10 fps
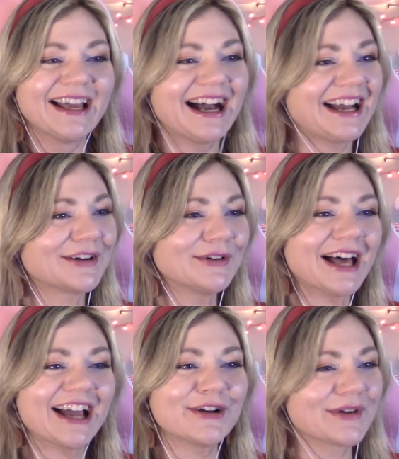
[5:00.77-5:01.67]
I
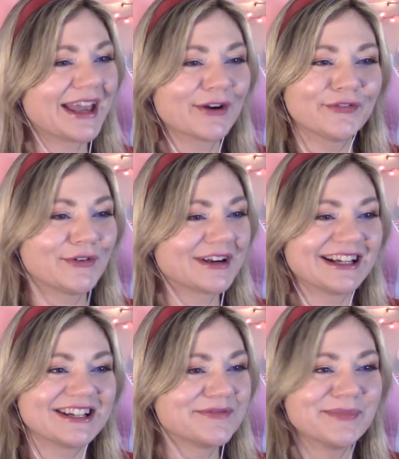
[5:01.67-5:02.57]
don't care for
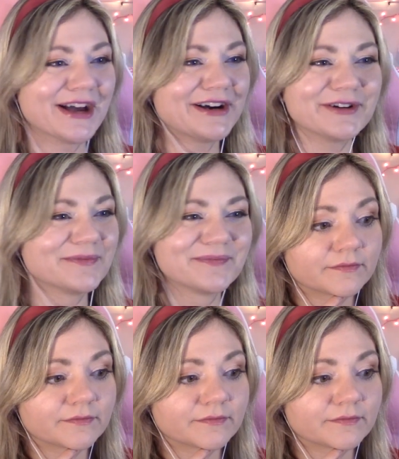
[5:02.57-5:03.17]
it. No.